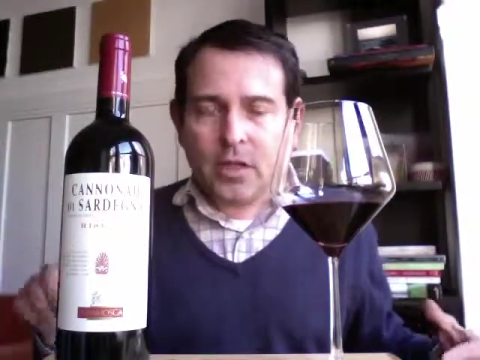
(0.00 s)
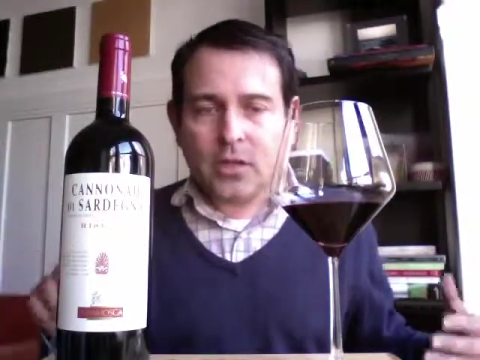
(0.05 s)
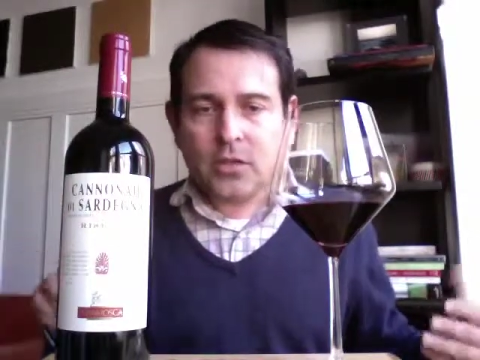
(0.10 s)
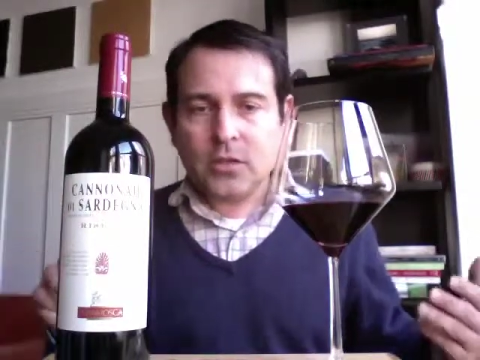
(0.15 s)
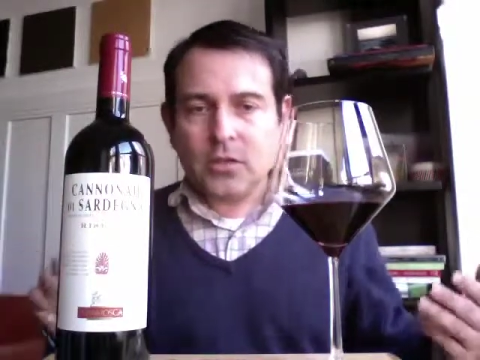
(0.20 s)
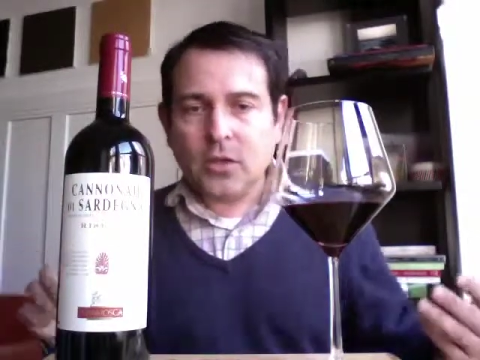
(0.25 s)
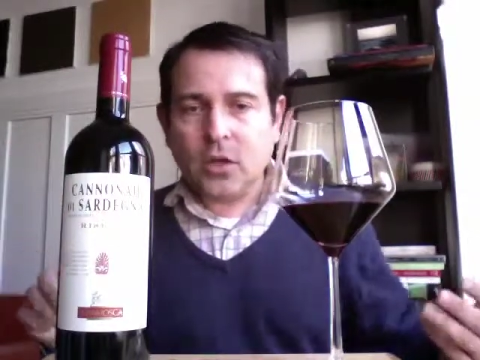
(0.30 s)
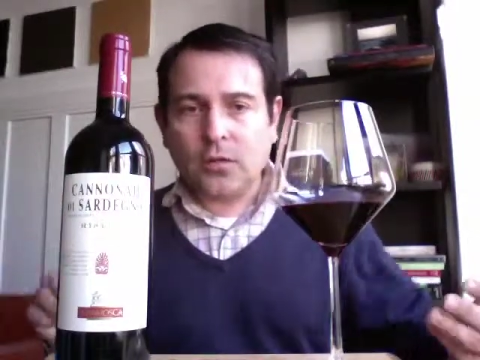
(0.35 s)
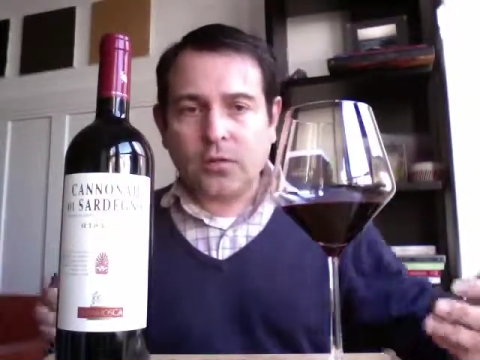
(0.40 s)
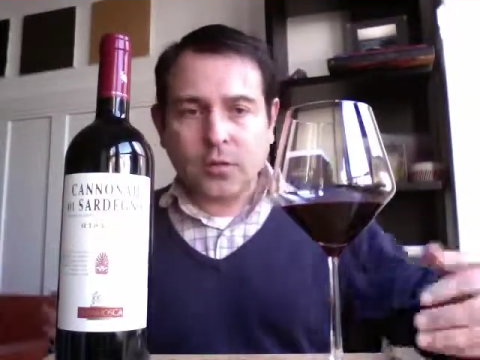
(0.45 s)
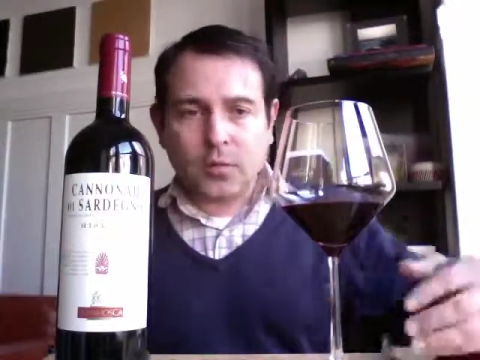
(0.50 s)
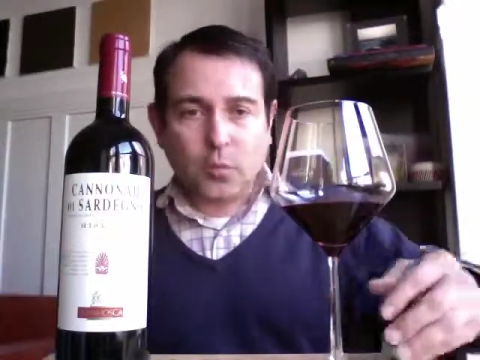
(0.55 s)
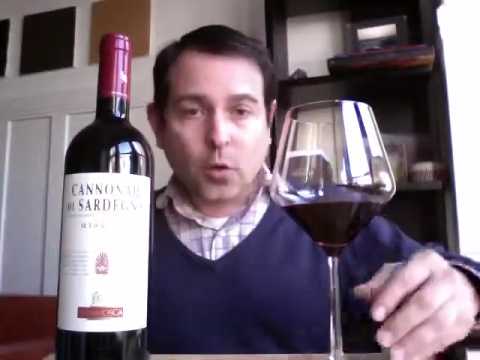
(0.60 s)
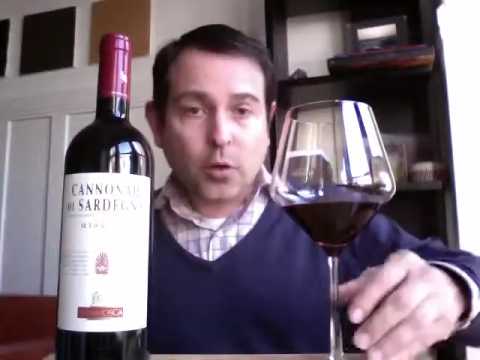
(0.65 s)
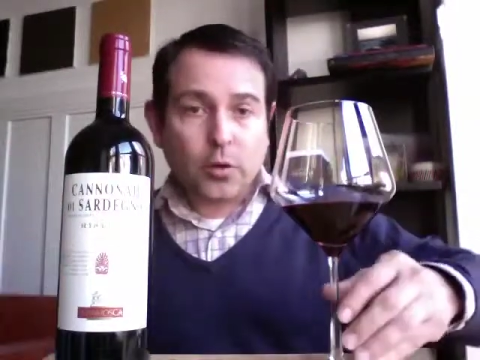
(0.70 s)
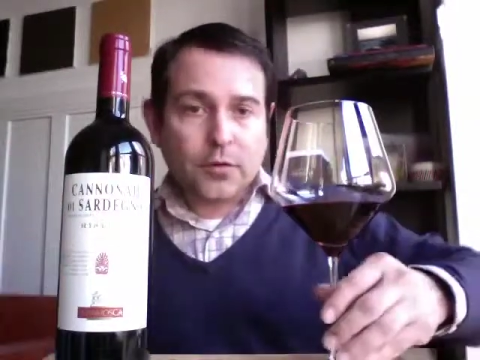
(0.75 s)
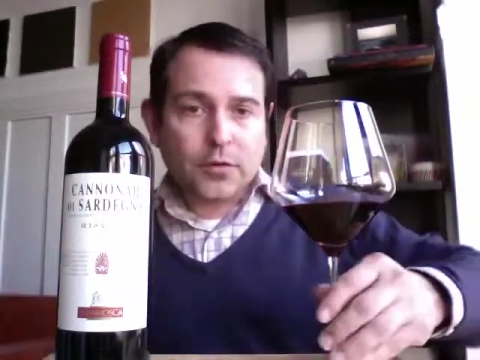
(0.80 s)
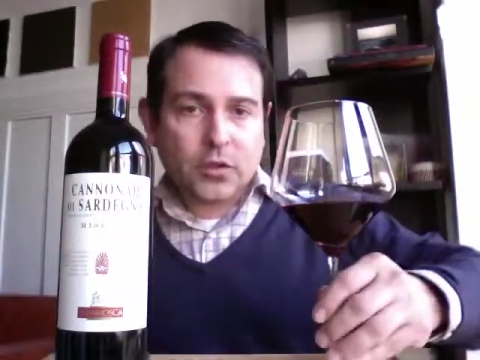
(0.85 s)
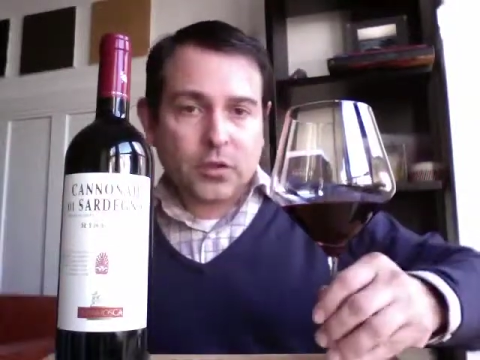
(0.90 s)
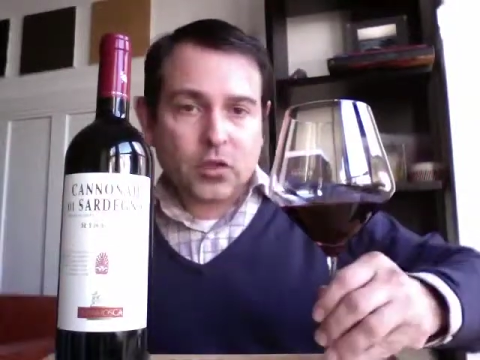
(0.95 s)
So for
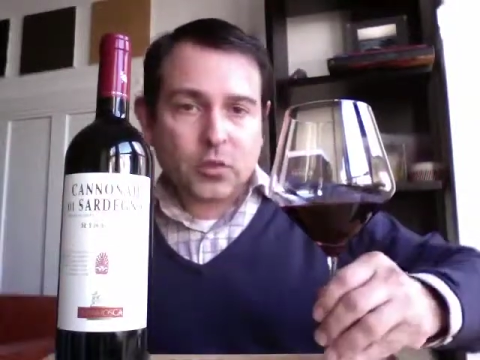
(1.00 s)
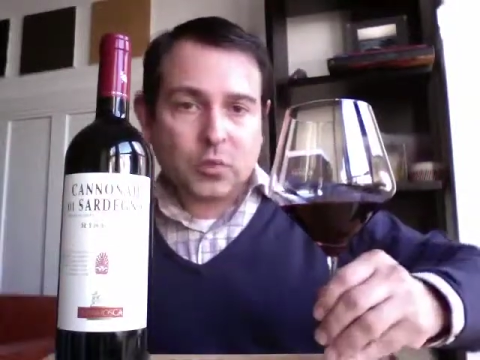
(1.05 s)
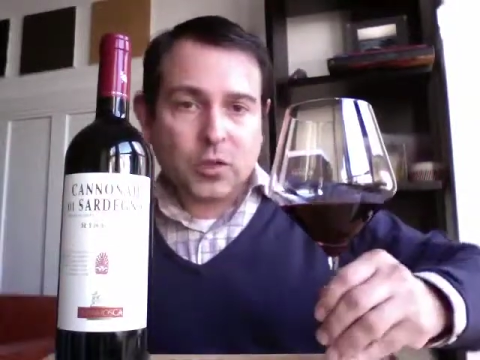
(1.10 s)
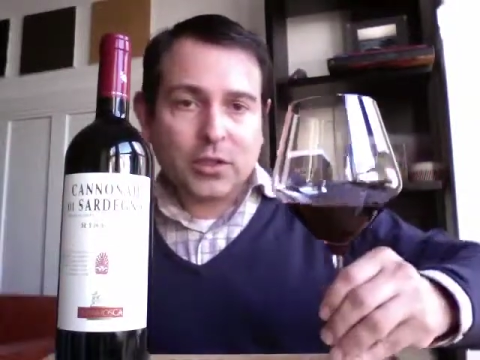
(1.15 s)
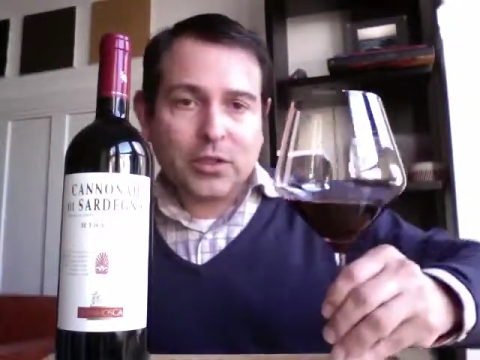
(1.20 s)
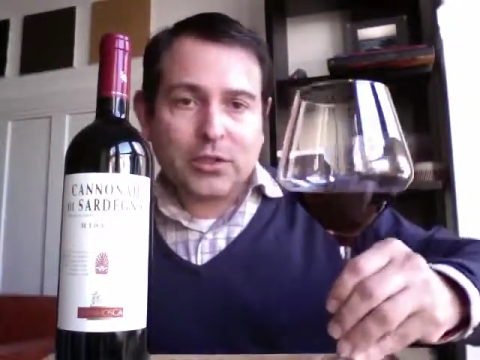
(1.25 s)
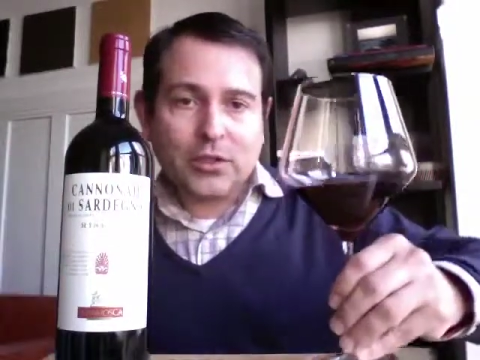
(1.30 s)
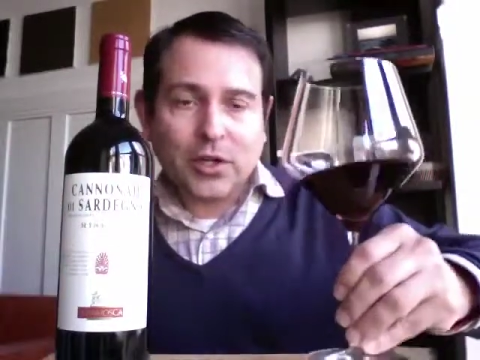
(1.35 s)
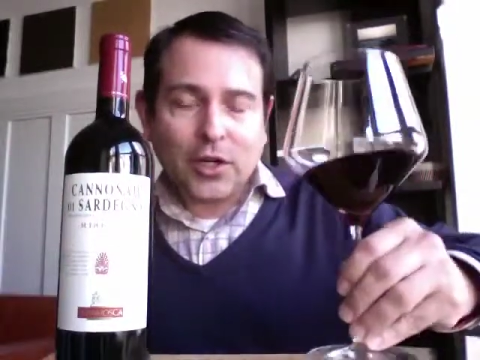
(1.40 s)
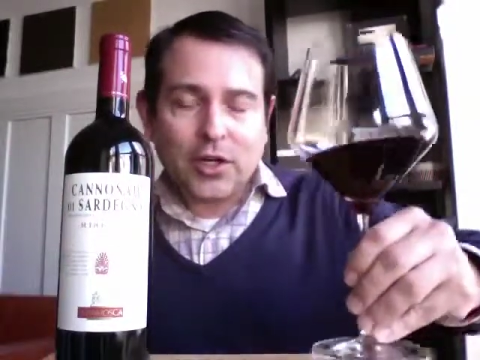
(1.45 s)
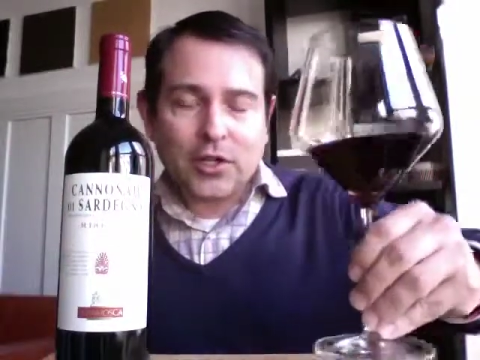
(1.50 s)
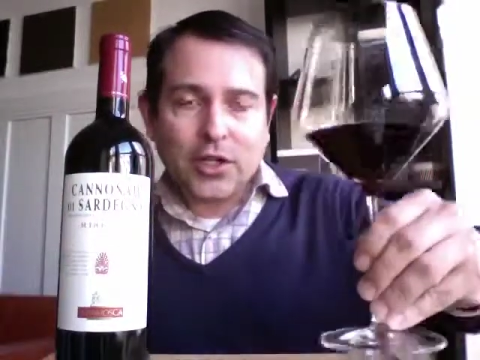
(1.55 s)
more reviews, please go to